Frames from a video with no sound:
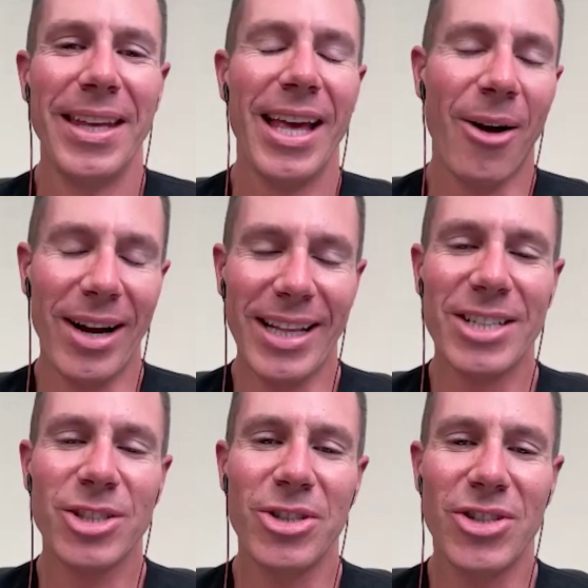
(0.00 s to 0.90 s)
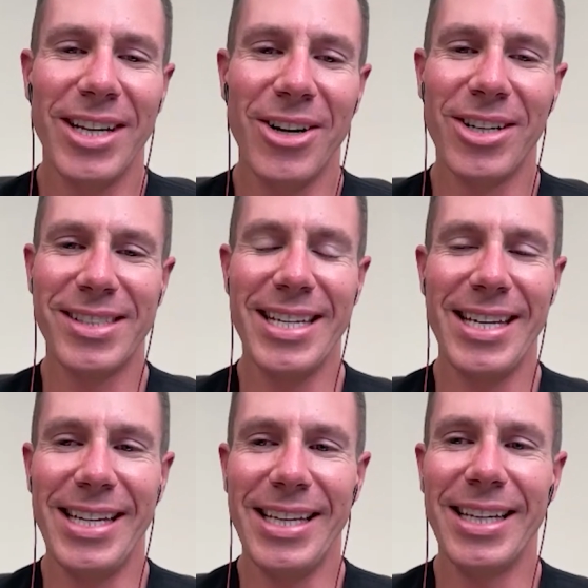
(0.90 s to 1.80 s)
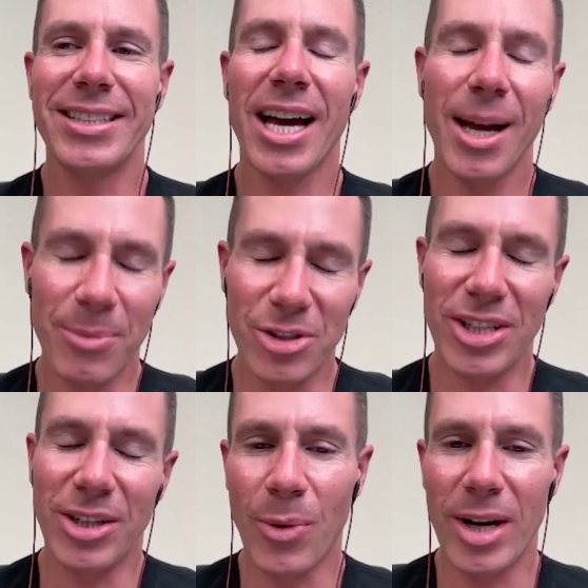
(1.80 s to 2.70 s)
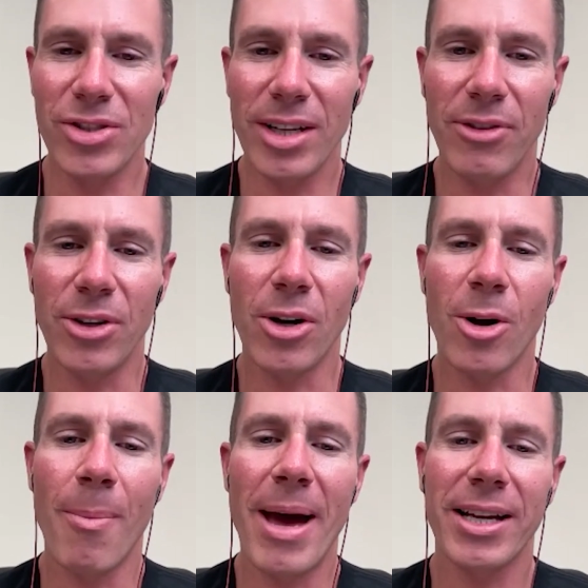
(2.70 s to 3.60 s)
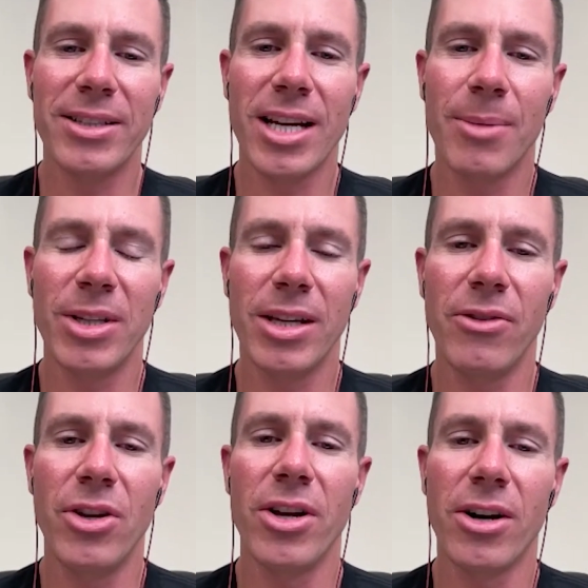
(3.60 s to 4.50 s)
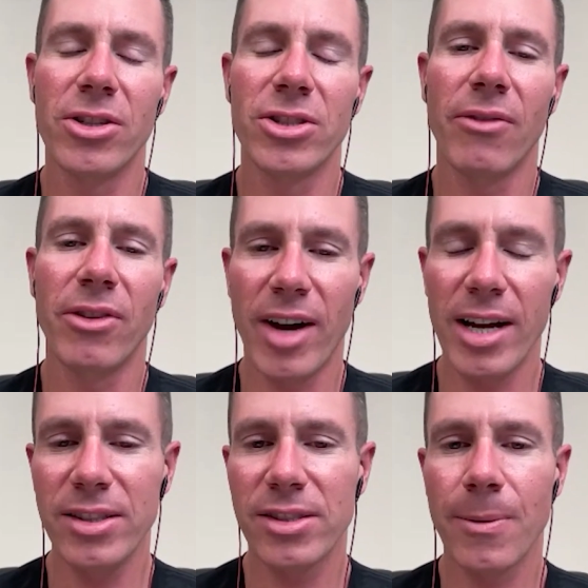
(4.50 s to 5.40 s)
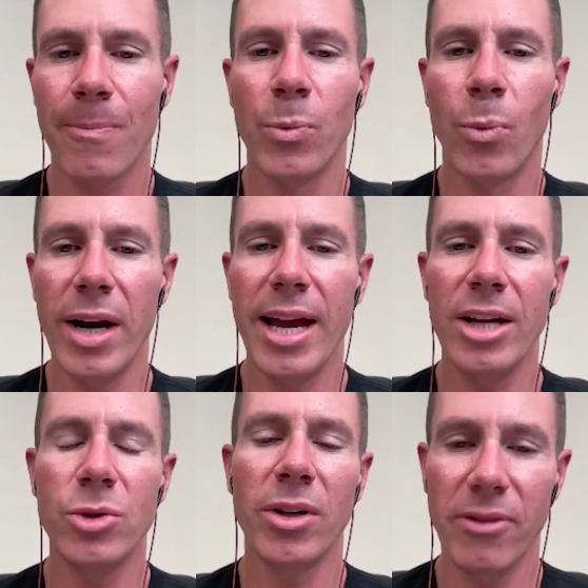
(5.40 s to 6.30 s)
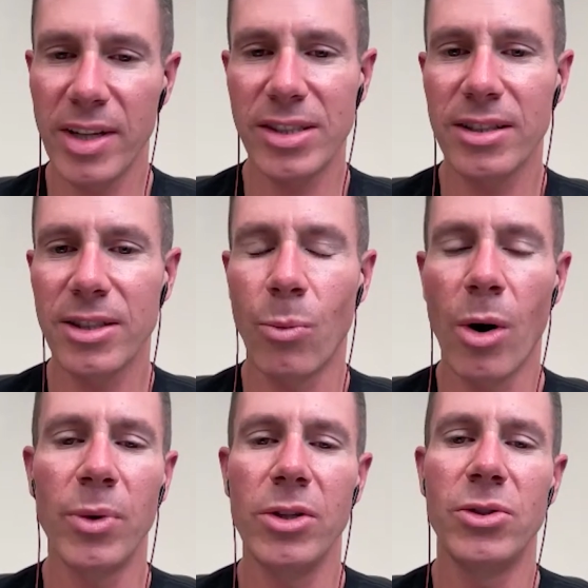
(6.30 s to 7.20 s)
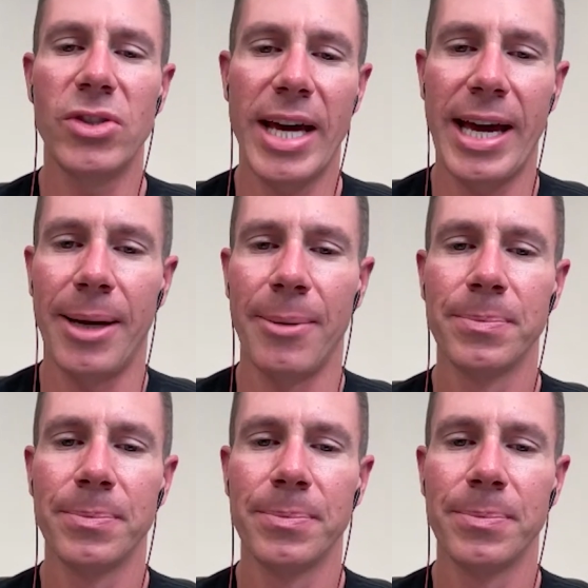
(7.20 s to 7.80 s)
All right. Last question here is the time machine question. If you could go back in time to give your younger self advice, what age would you visit and what would you say?